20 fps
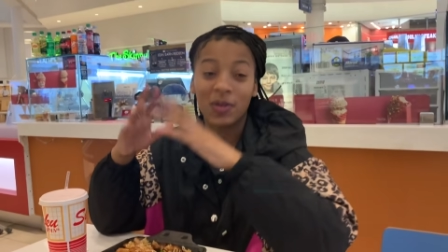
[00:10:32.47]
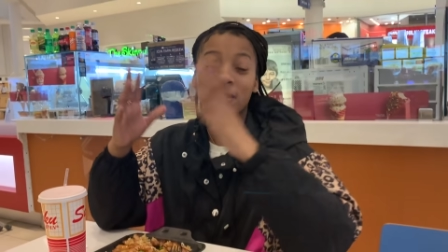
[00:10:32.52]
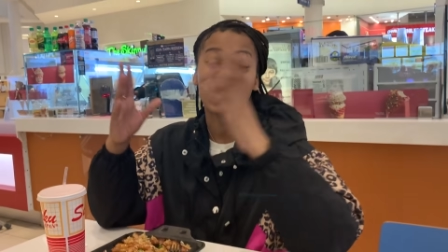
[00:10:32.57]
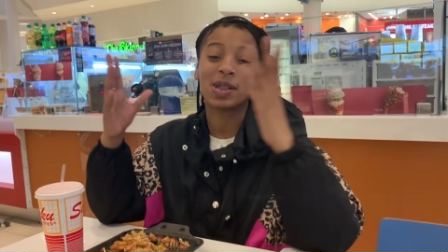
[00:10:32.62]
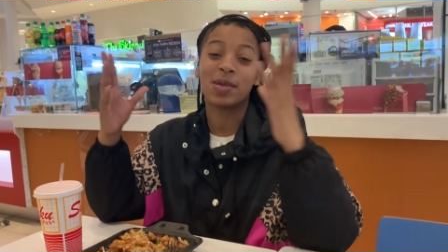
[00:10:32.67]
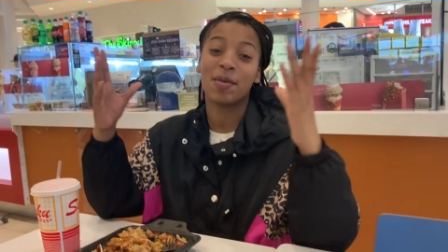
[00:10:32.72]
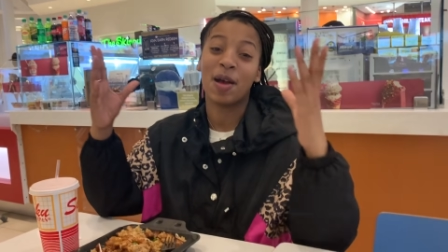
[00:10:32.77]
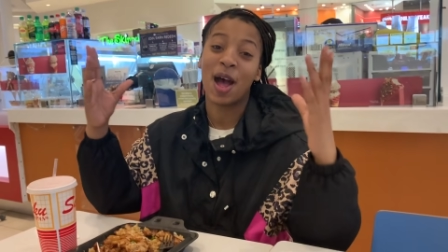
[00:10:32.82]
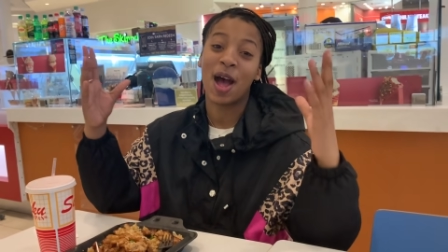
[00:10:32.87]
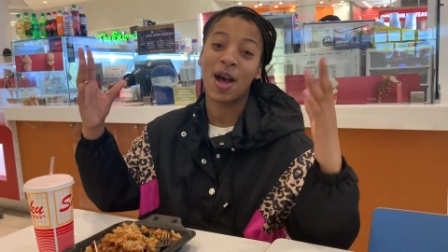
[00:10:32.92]
You don't
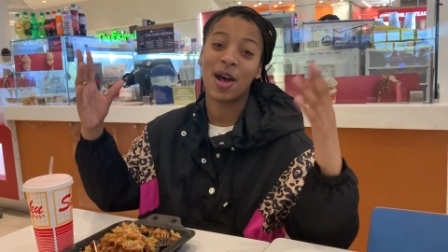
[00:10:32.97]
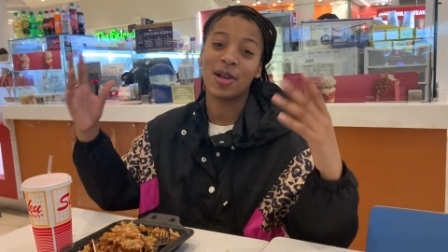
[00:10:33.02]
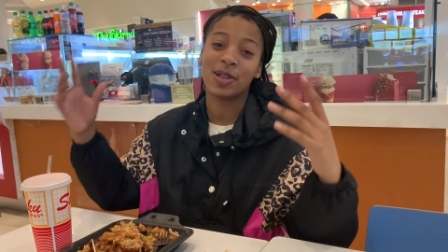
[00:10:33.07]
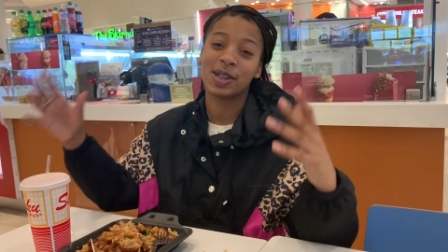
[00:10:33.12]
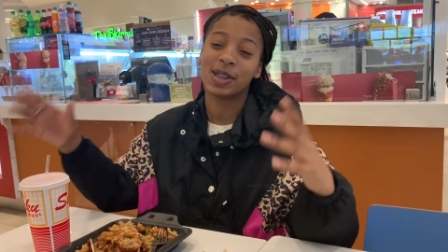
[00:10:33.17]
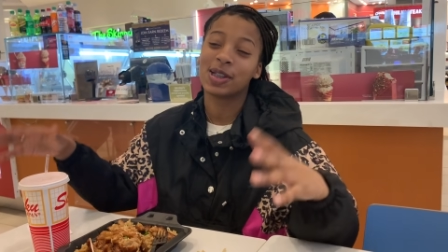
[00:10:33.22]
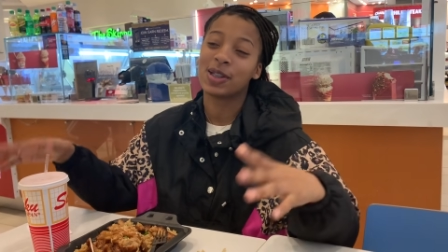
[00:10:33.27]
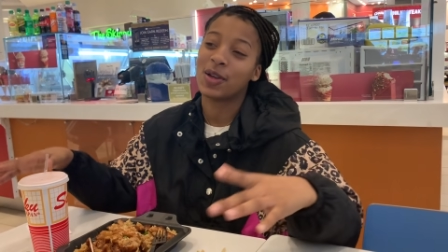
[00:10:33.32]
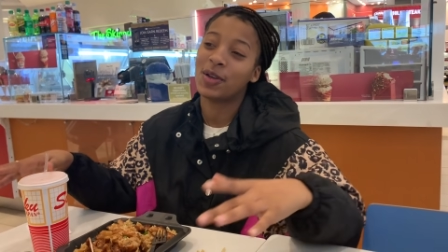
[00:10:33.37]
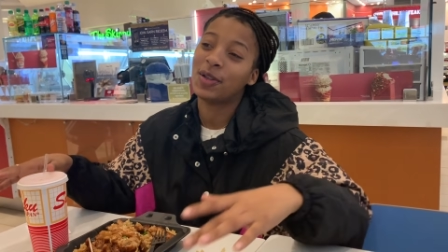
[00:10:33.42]
see my
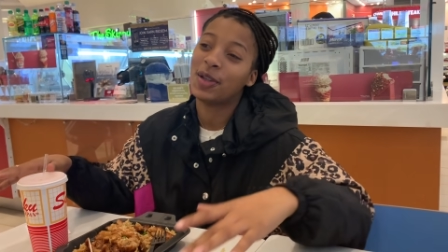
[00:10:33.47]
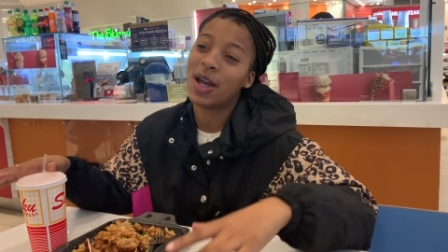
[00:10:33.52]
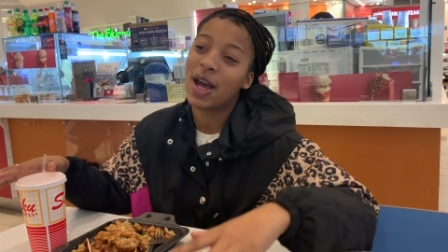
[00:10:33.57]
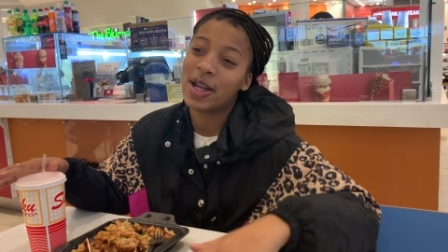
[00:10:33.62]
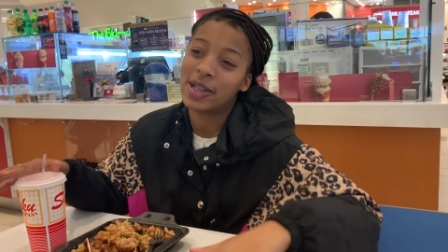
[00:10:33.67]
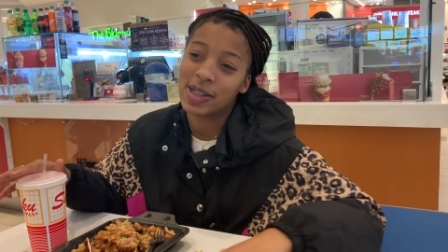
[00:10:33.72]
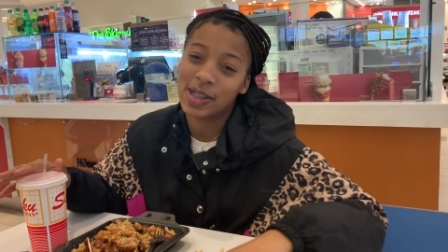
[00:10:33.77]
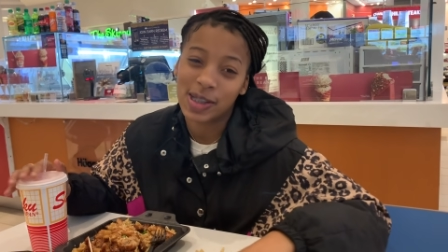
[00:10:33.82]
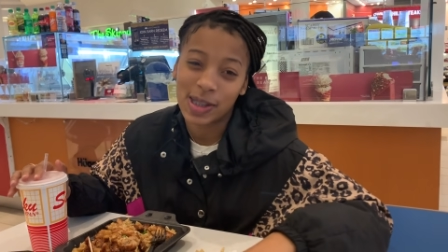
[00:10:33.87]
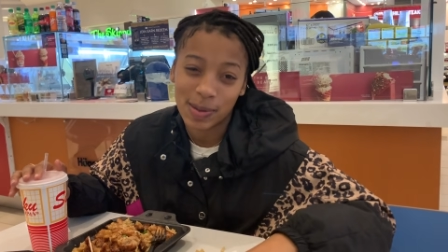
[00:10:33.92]
house. It's so
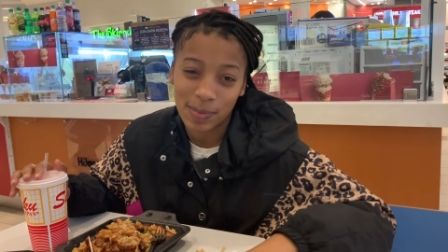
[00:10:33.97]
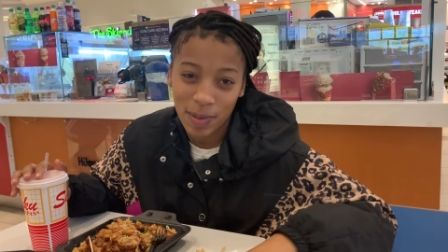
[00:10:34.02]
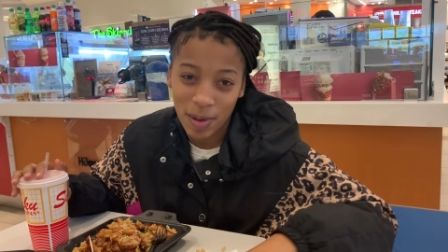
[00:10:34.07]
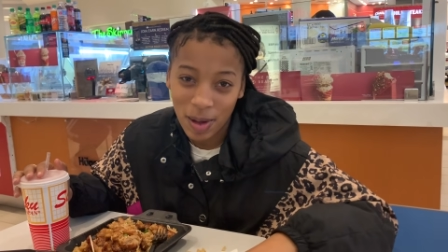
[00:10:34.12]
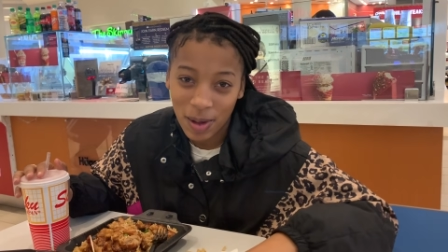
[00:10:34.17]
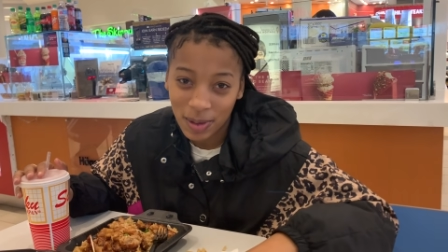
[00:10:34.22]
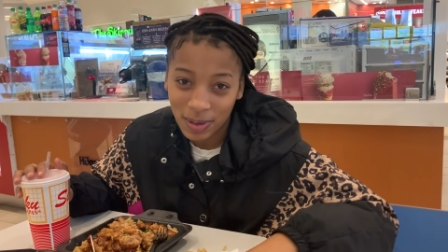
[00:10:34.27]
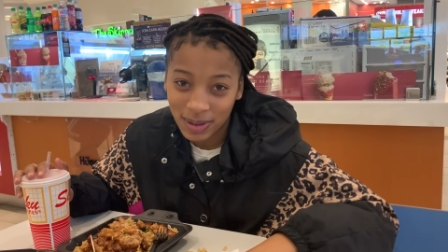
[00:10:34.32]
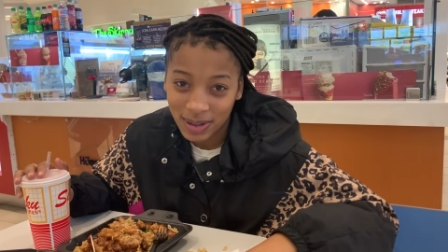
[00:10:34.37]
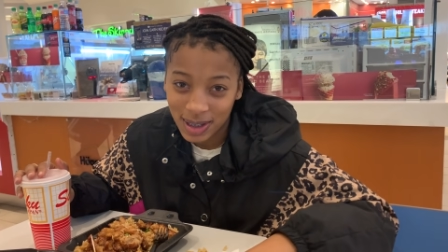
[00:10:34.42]
nice and
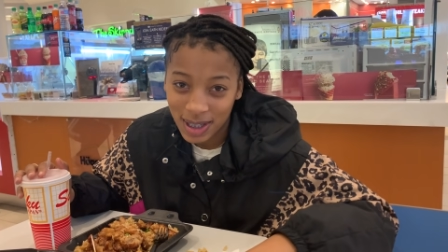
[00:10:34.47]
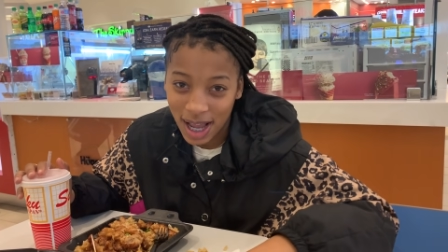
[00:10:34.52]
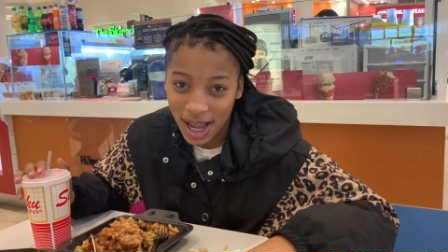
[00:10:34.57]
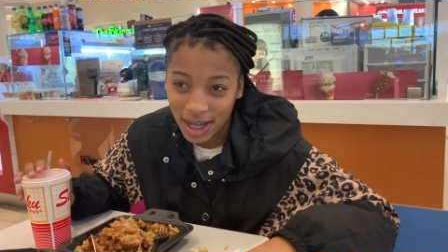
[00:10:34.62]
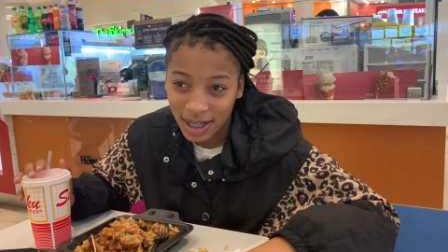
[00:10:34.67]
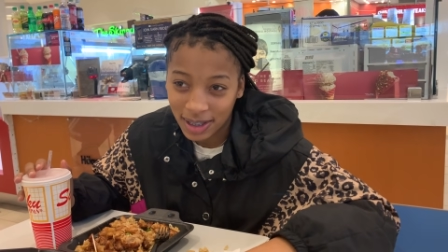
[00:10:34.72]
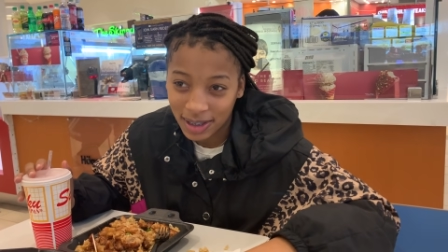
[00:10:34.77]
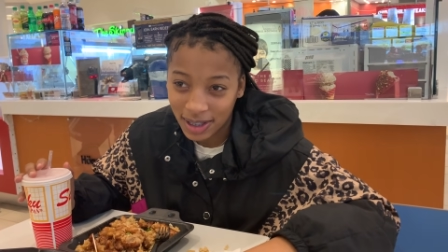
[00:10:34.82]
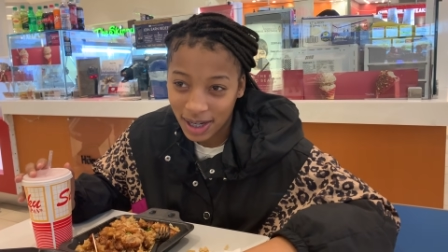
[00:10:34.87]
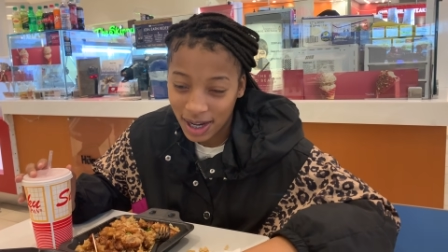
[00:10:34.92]
small and,
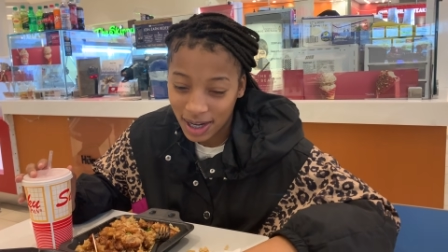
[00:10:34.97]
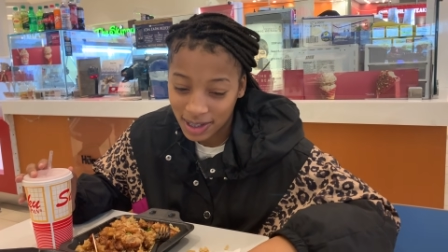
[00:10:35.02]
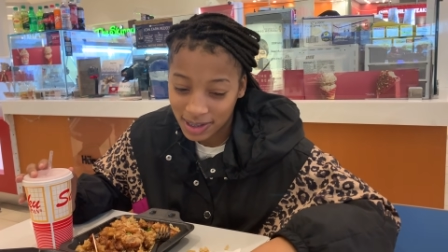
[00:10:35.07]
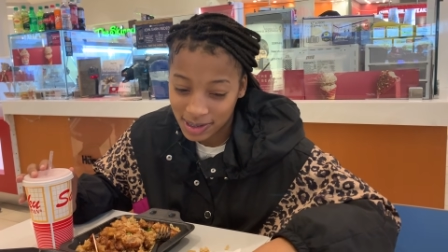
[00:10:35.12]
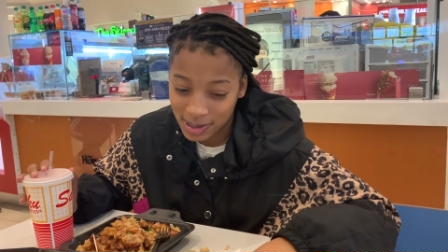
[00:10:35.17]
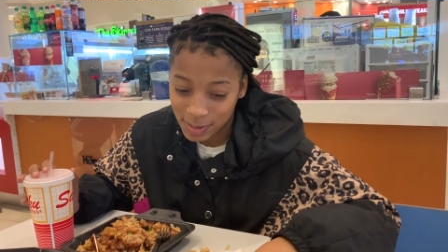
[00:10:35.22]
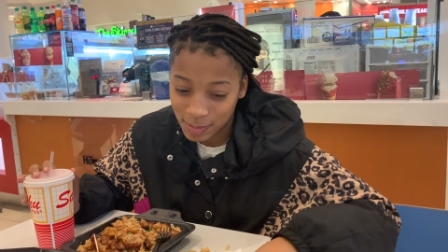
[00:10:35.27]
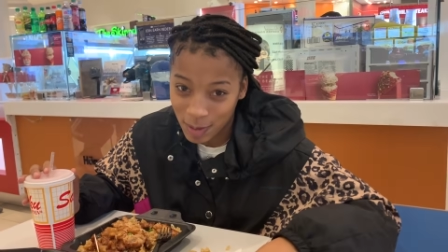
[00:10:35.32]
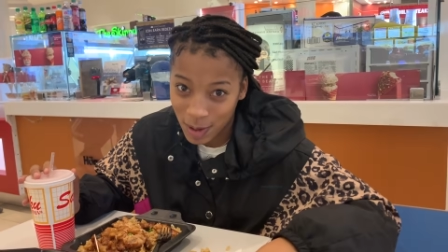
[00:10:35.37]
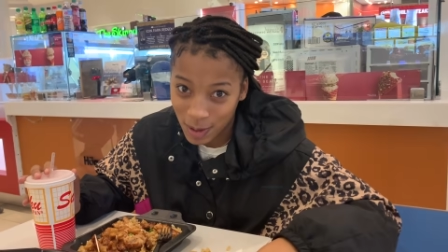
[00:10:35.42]
and,
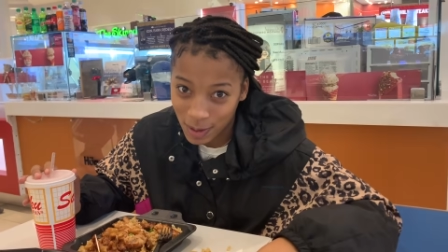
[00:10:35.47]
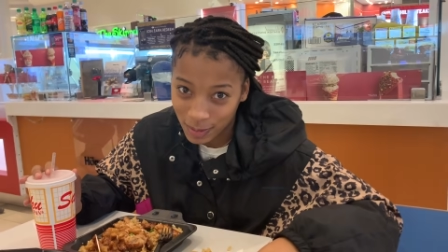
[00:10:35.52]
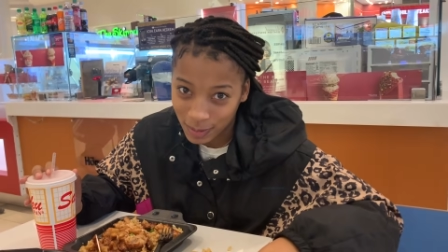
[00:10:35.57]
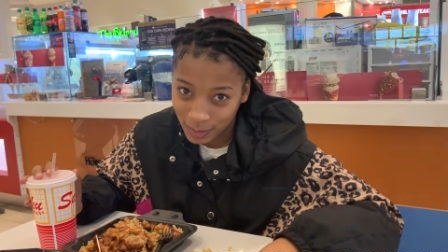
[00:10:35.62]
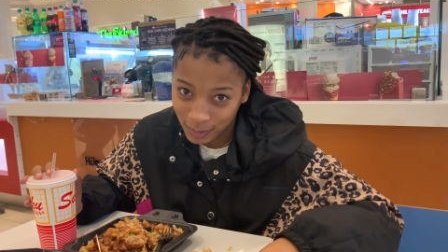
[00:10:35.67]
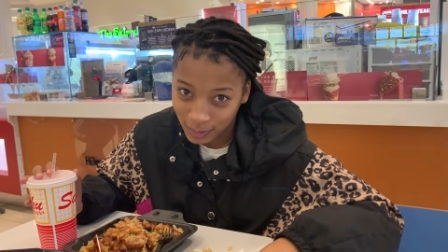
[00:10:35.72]
small.